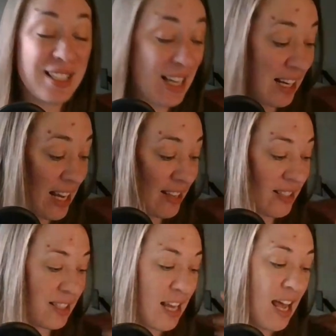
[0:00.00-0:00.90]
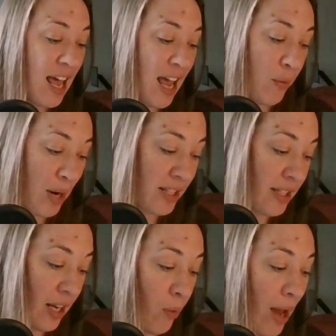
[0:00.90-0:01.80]
sickness and
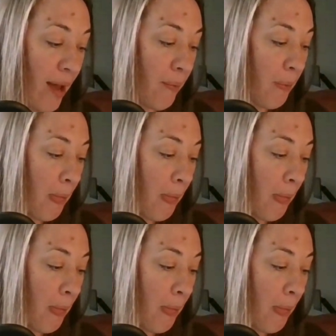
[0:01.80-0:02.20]
wasting away.